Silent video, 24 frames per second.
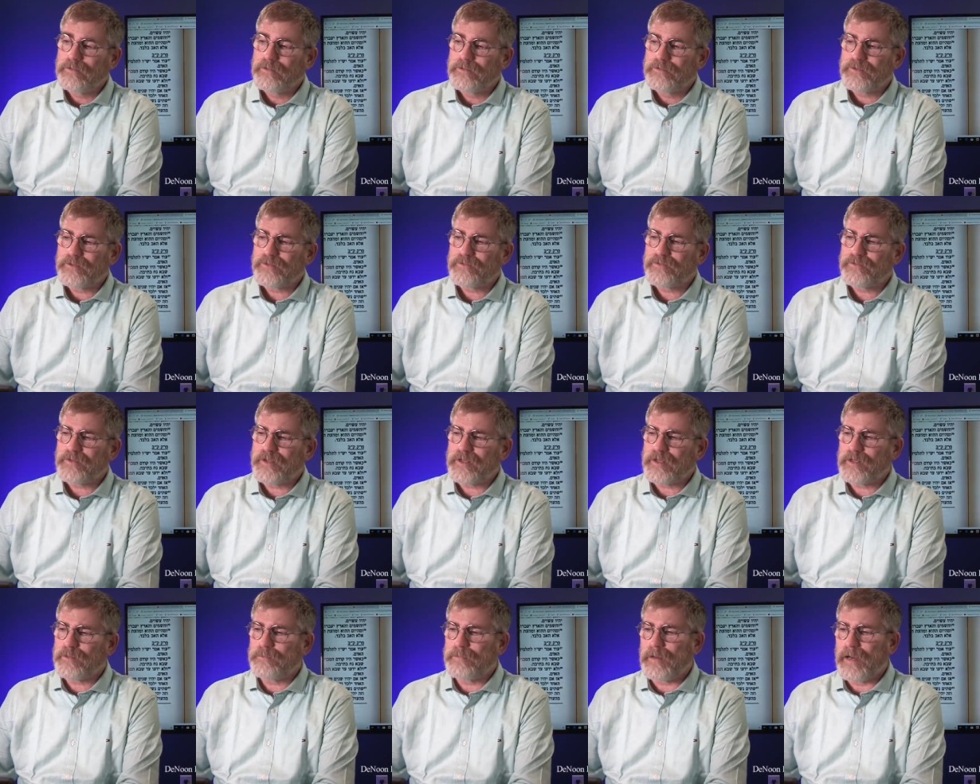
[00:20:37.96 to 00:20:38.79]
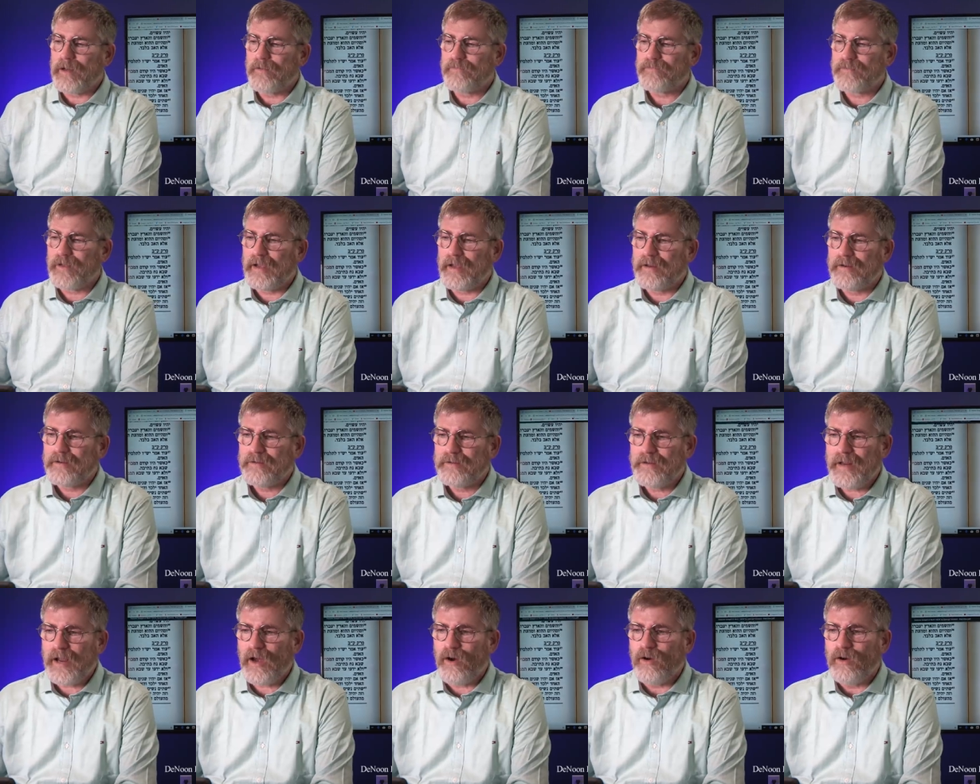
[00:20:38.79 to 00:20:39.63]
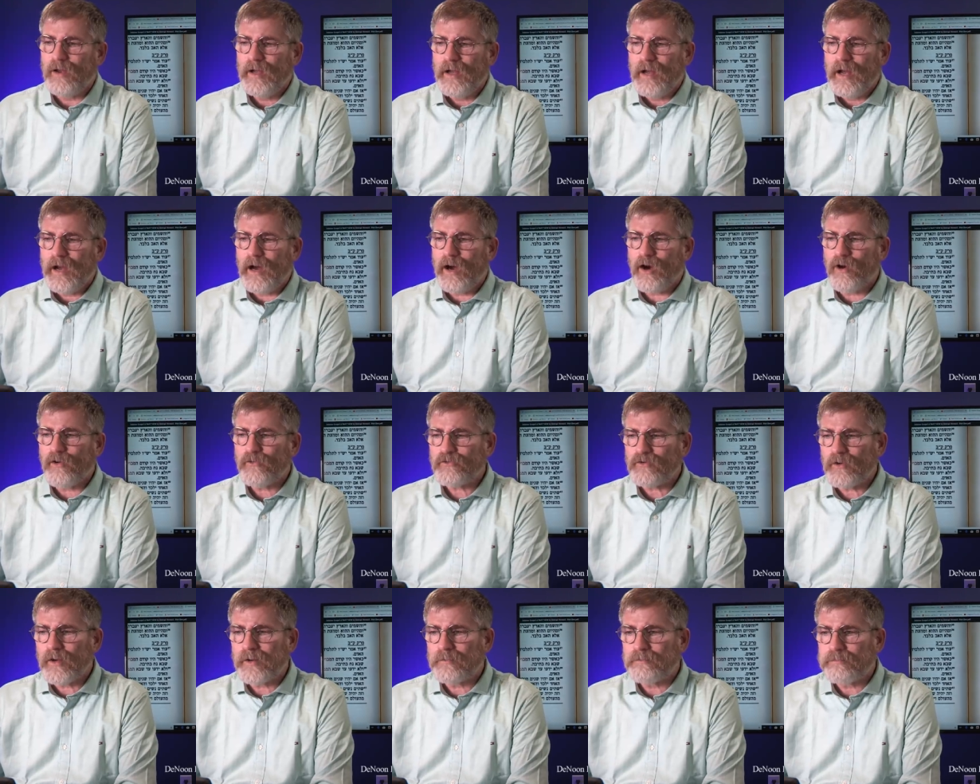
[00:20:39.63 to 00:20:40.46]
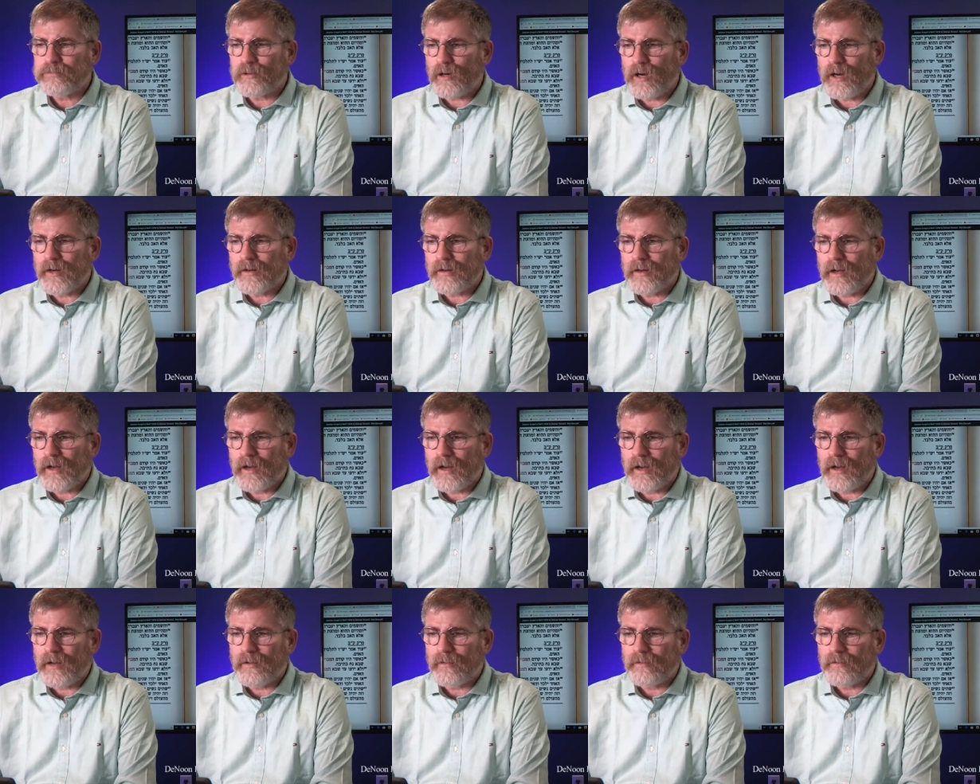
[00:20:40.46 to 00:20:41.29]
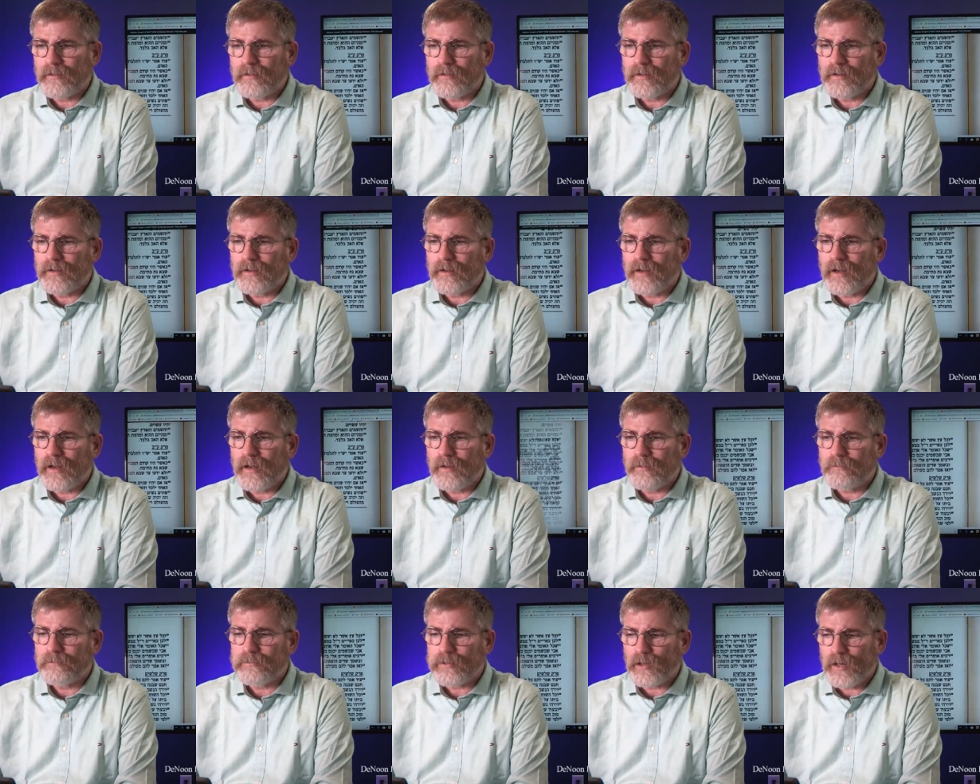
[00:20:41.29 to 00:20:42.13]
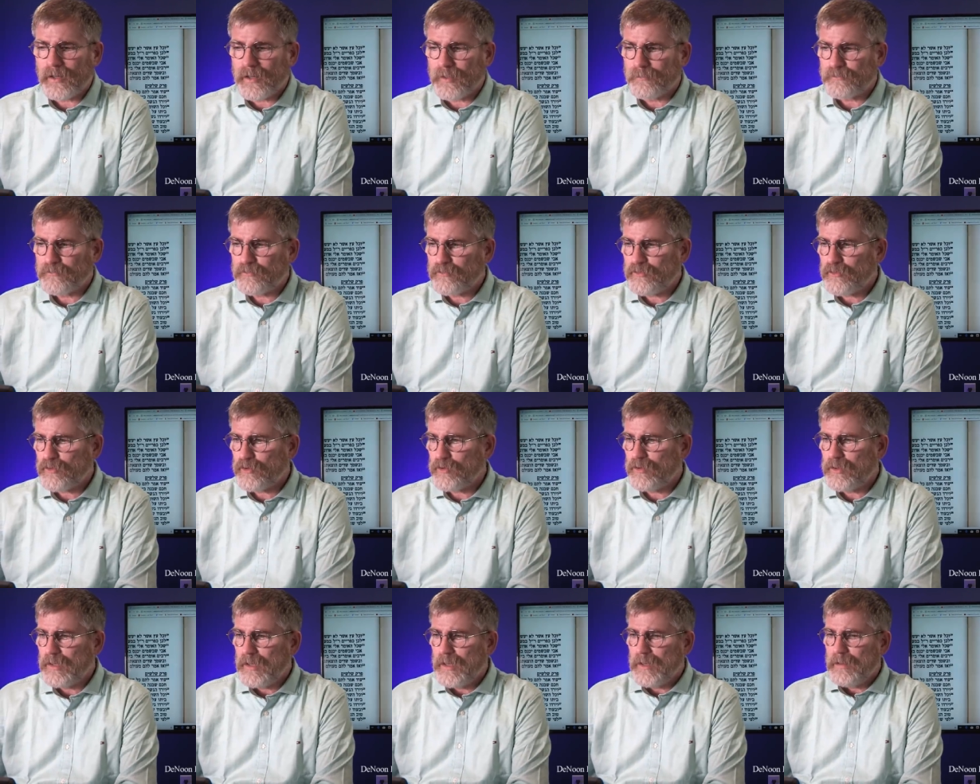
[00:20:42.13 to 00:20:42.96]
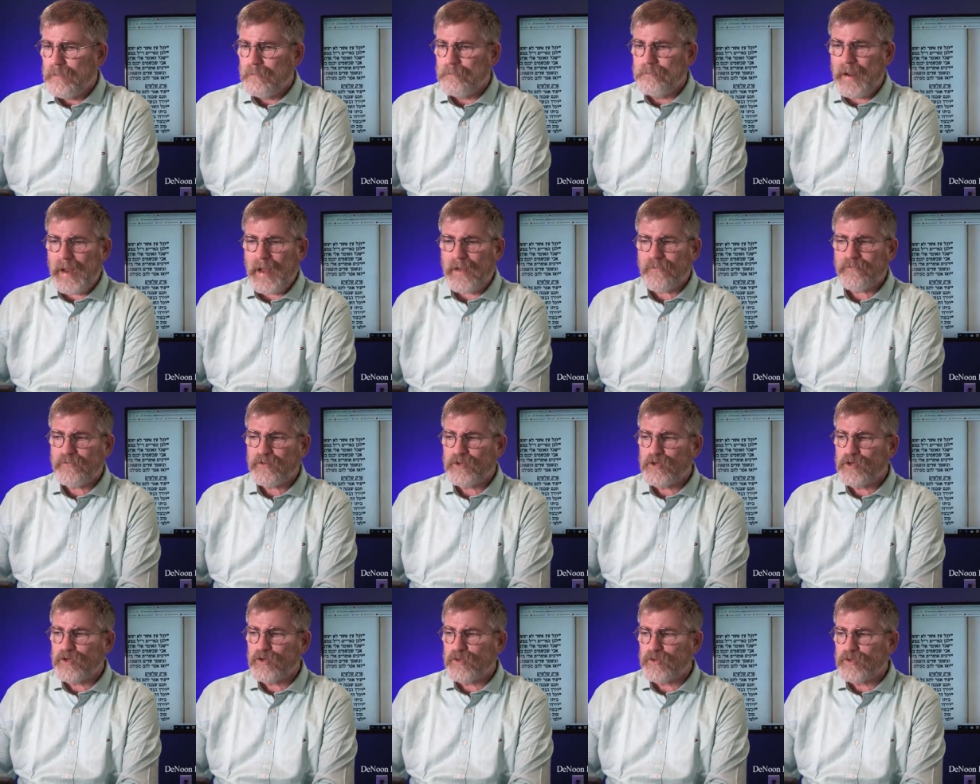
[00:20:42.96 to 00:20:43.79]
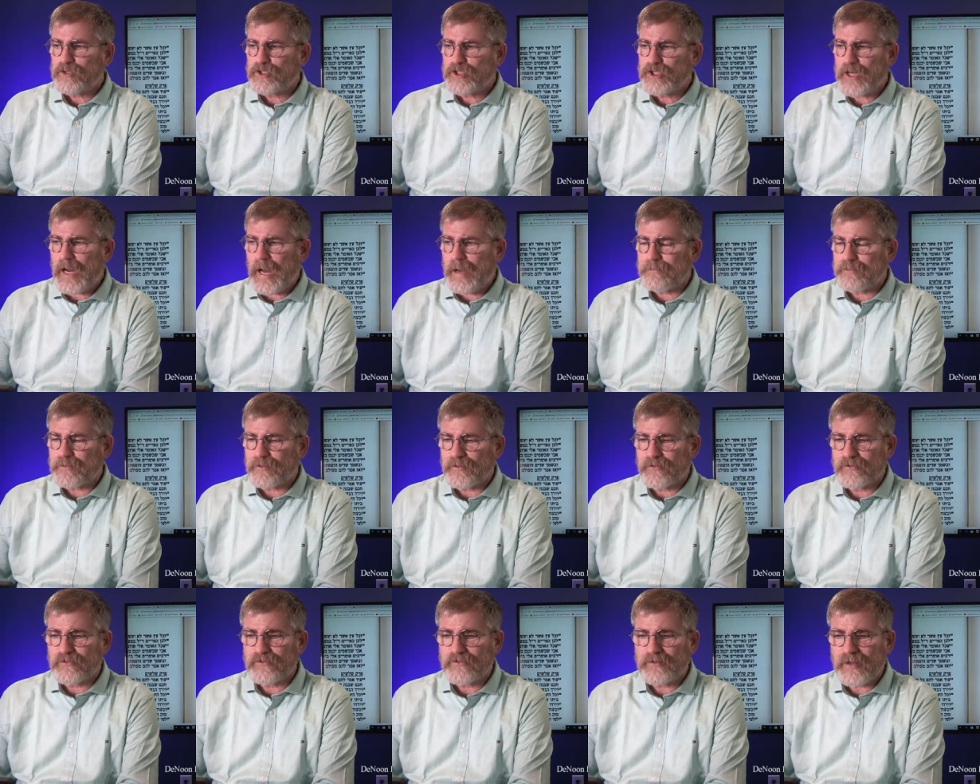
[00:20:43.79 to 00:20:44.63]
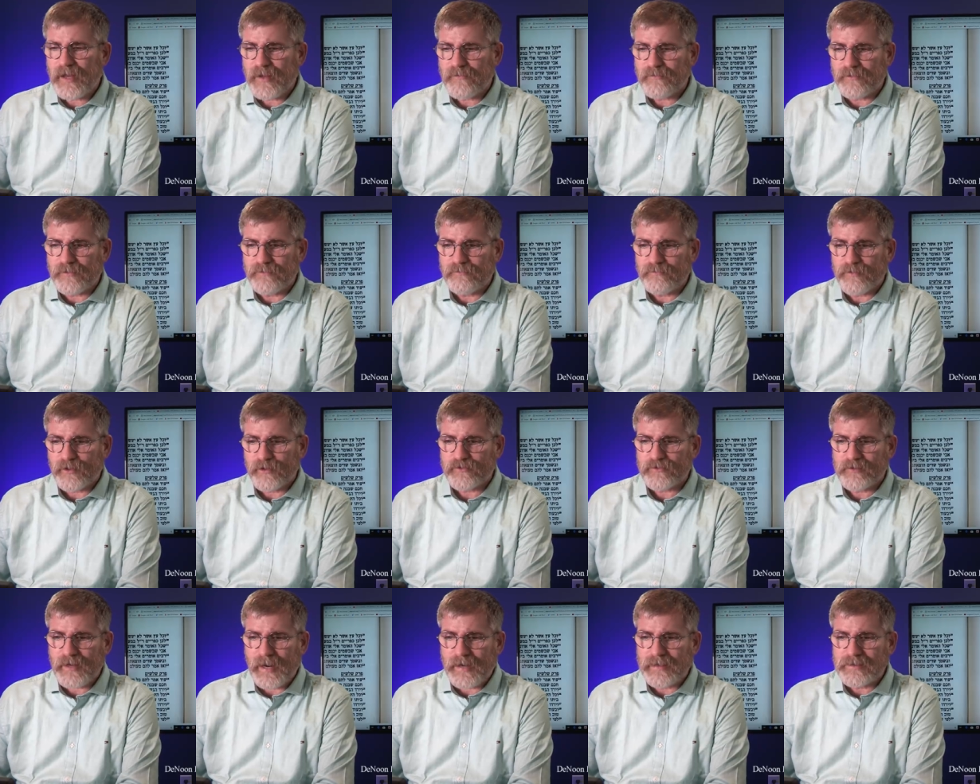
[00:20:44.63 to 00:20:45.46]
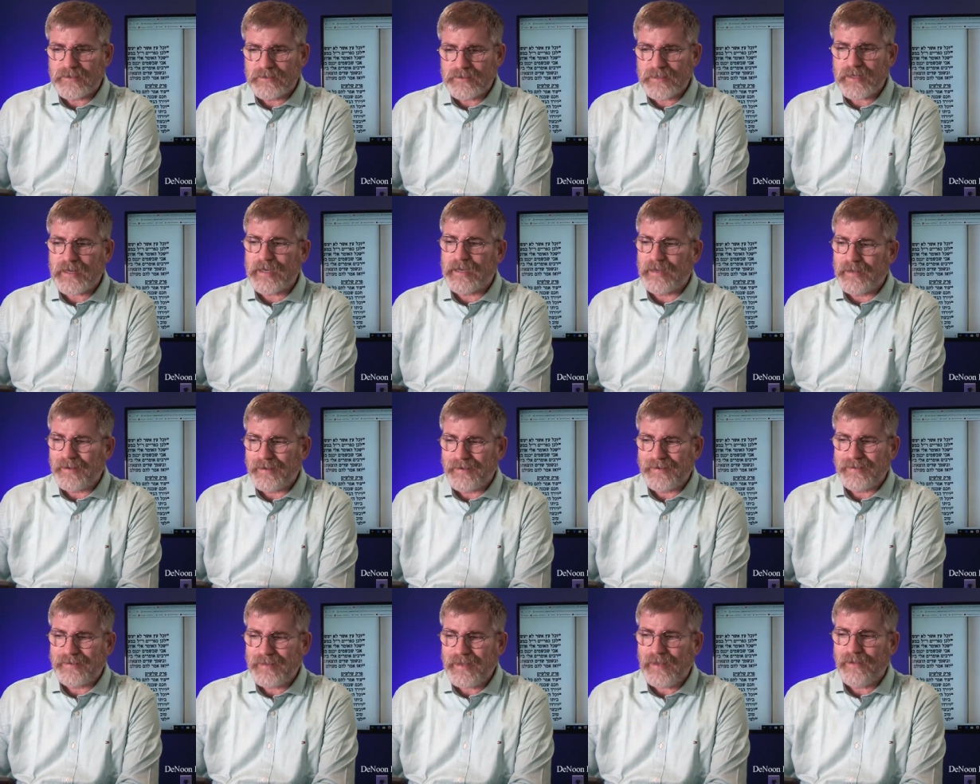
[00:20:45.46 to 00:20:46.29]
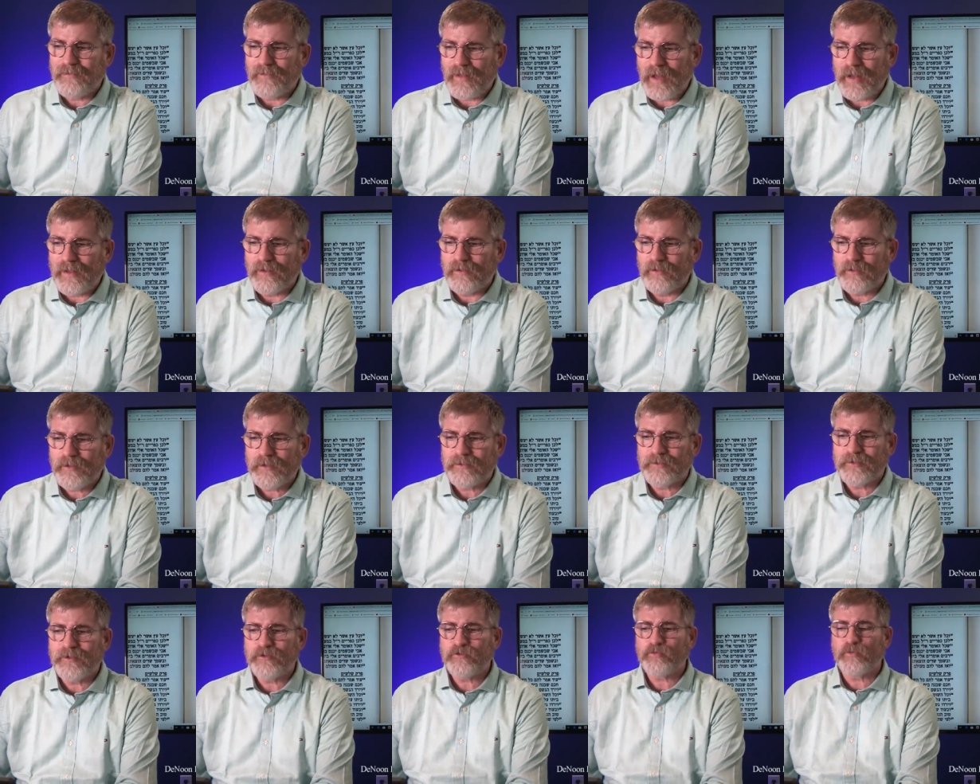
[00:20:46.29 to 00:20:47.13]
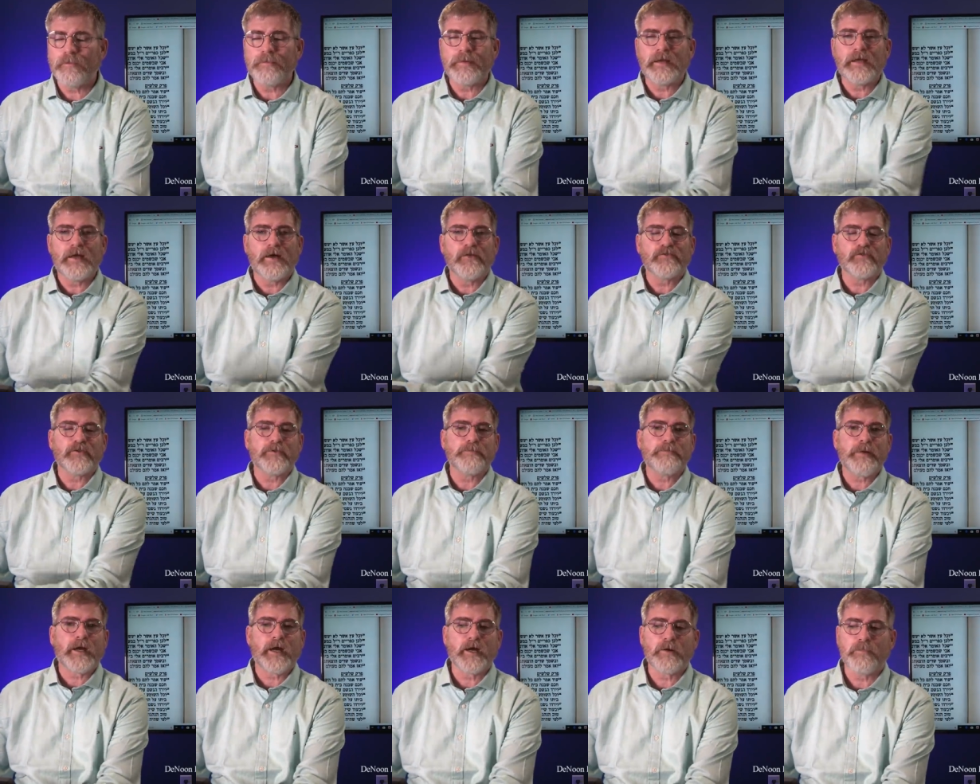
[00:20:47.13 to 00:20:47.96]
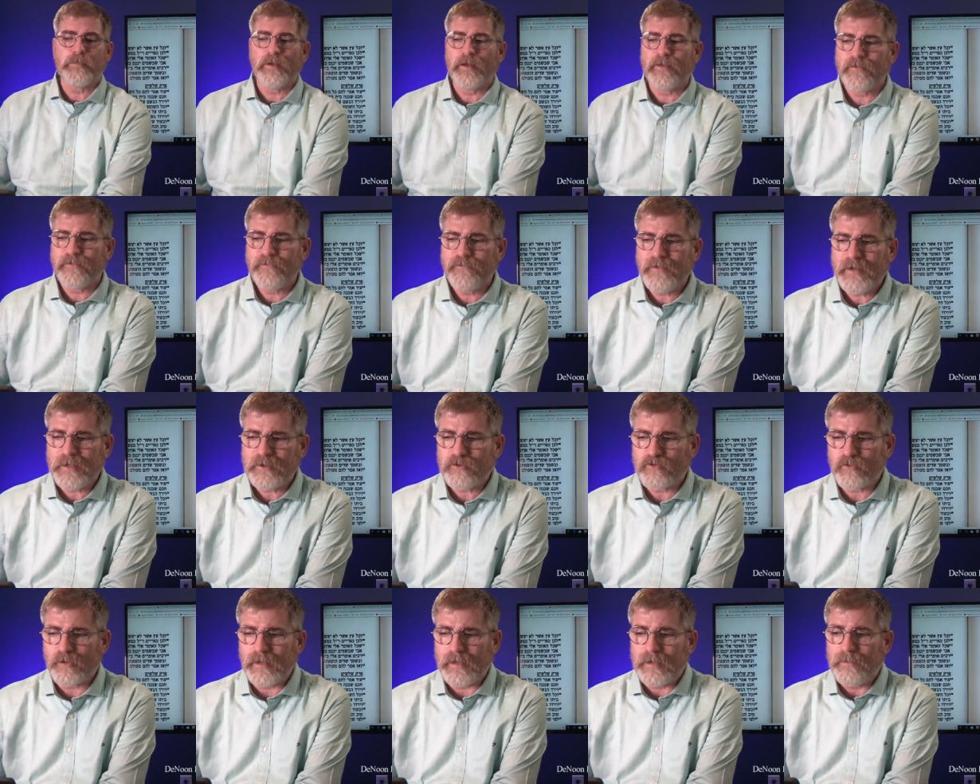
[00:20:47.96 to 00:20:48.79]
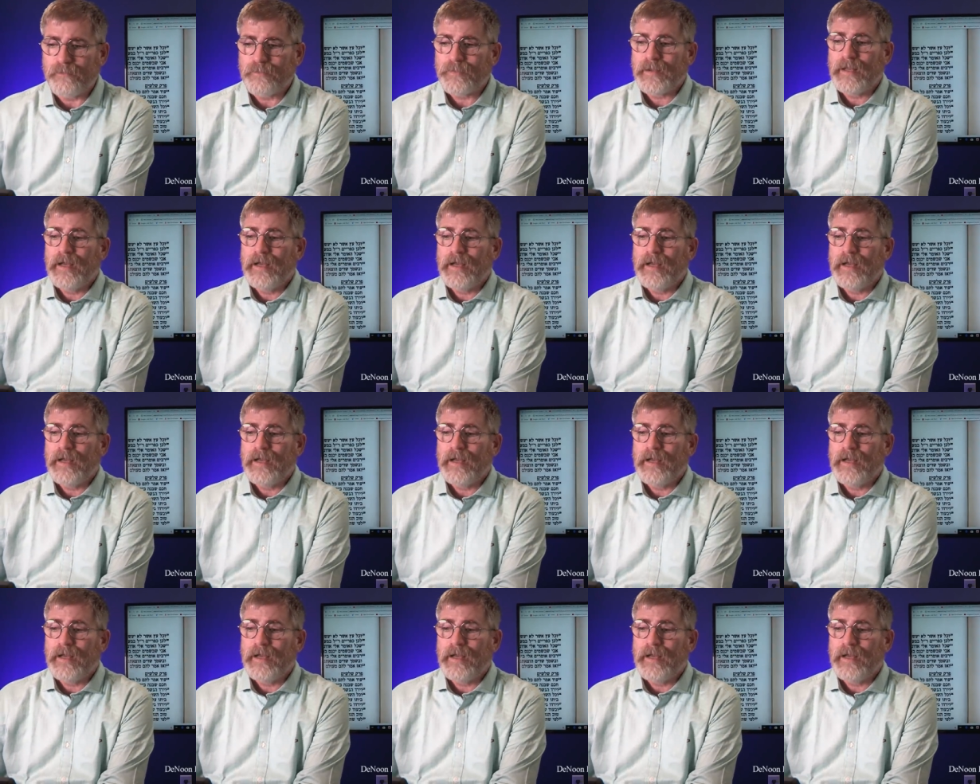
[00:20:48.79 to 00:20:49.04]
Just think about that. Now, I also had brought uh, uh, brought up too, Matthew chapter 7, verse 19. And again, I look at this one because of the parable of the fig tree.